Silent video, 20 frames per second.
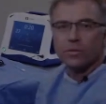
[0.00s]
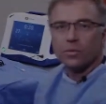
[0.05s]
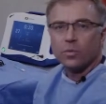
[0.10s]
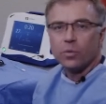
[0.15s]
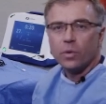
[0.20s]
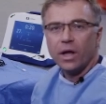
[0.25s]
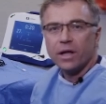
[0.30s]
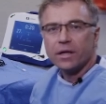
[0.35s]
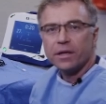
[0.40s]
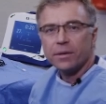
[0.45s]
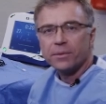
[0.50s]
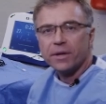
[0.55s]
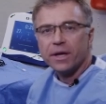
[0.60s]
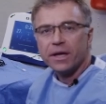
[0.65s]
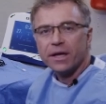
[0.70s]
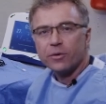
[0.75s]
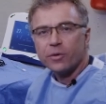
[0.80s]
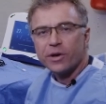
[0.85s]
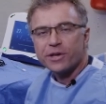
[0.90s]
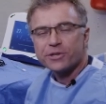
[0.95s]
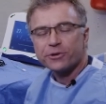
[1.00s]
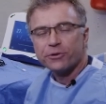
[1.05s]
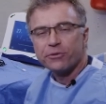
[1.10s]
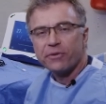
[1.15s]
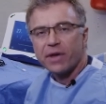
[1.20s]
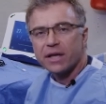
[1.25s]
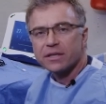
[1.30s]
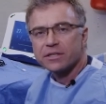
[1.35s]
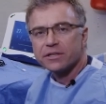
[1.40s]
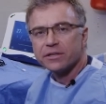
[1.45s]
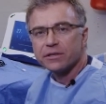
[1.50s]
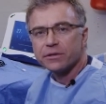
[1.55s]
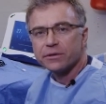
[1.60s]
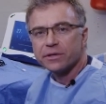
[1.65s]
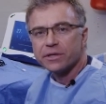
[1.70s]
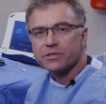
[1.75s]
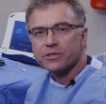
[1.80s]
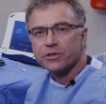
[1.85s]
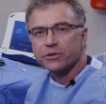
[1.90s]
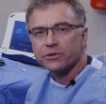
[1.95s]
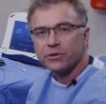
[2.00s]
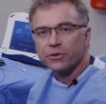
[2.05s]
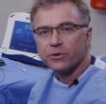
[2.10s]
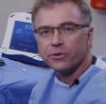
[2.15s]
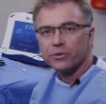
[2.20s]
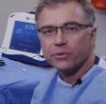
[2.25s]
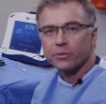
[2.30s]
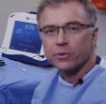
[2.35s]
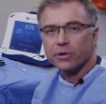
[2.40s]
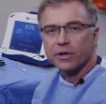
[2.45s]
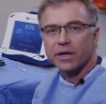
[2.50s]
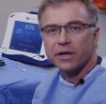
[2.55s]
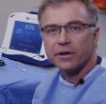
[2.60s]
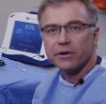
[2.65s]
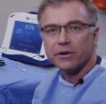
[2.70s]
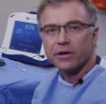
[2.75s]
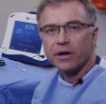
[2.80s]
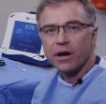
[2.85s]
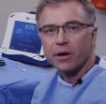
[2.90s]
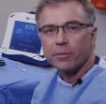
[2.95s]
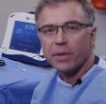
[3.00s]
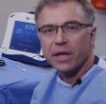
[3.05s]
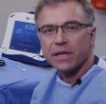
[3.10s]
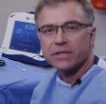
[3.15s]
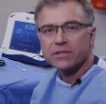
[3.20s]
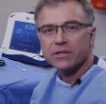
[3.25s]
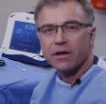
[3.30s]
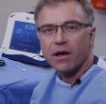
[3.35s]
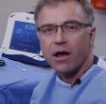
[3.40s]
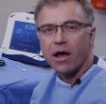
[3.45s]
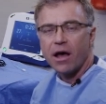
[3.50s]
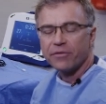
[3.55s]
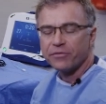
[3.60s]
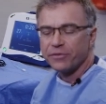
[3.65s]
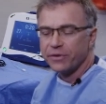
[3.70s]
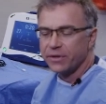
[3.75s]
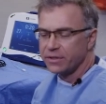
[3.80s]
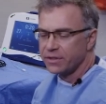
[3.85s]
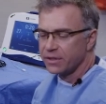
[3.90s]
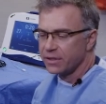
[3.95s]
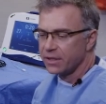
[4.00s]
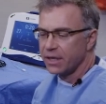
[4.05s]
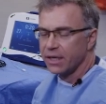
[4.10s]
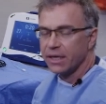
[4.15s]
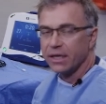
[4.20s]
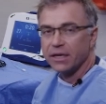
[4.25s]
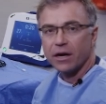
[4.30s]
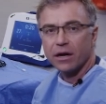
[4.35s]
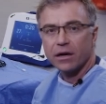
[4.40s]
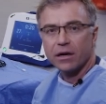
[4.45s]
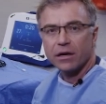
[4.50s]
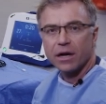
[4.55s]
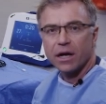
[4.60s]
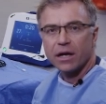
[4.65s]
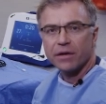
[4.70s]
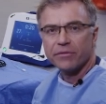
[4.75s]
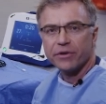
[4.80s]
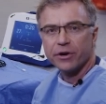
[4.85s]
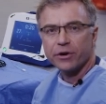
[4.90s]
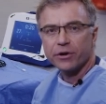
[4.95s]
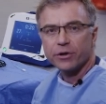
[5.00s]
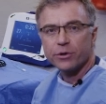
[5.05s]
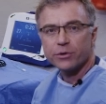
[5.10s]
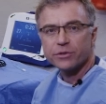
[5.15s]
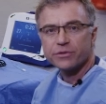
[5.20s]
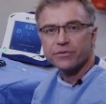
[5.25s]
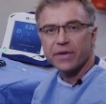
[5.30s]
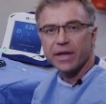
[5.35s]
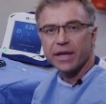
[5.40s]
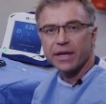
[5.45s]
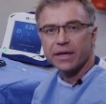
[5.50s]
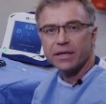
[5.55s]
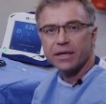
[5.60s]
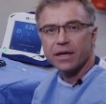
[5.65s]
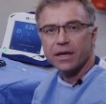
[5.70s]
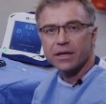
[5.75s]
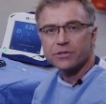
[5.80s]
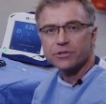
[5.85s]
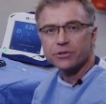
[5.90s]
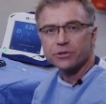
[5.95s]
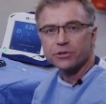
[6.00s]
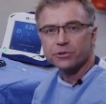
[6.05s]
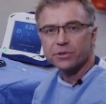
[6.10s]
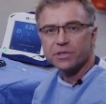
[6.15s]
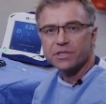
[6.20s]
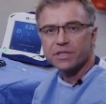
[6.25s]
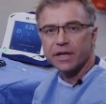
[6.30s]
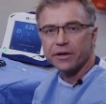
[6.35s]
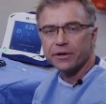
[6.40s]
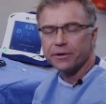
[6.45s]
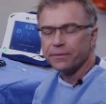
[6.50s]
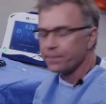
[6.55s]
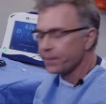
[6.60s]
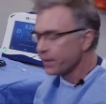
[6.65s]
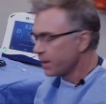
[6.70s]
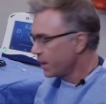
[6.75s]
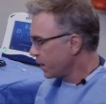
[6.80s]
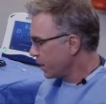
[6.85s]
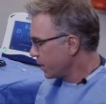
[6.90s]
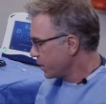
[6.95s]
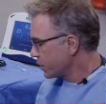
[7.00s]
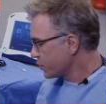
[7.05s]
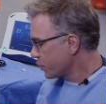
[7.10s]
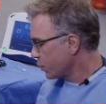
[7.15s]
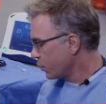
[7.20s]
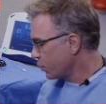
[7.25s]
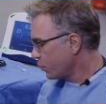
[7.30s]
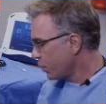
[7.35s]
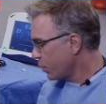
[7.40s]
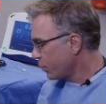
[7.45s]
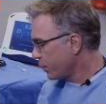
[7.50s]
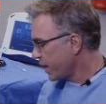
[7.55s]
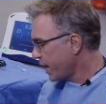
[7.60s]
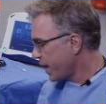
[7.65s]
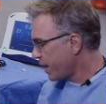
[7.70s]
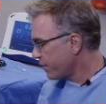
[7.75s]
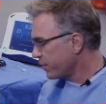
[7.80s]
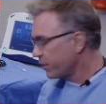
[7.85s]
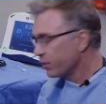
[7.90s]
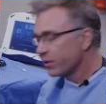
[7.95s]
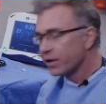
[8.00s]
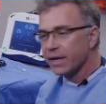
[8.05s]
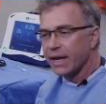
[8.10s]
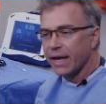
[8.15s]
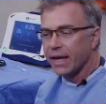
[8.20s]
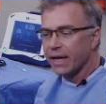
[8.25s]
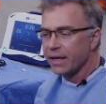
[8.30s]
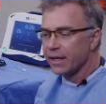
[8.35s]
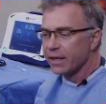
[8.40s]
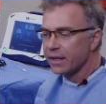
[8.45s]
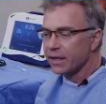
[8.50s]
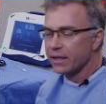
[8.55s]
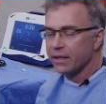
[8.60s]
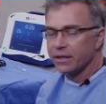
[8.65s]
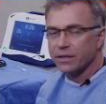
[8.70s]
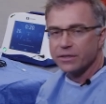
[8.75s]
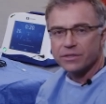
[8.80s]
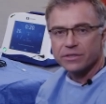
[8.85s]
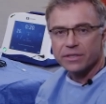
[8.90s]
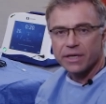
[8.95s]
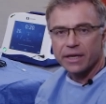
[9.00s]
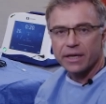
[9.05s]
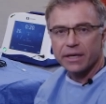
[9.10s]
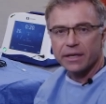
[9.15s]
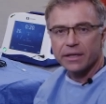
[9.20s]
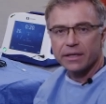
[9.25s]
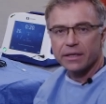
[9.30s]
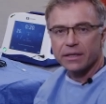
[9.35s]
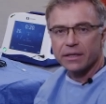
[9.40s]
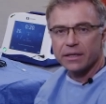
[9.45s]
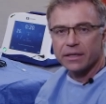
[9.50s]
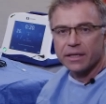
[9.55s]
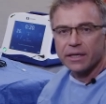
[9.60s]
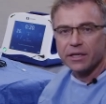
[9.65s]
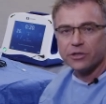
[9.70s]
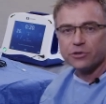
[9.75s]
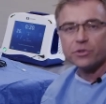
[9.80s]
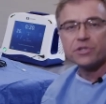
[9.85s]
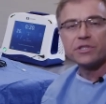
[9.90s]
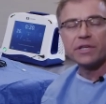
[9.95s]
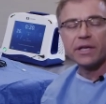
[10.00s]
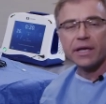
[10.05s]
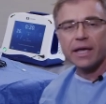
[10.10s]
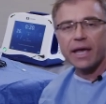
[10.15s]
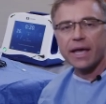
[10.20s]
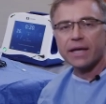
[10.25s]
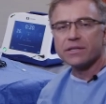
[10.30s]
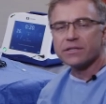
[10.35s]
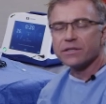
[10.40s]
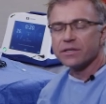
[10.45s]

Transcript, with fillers: Welcome to Western Vascular Institute. We're here in our Mesa office in our varicose vein surgery center. So what we have here today is an interesting case.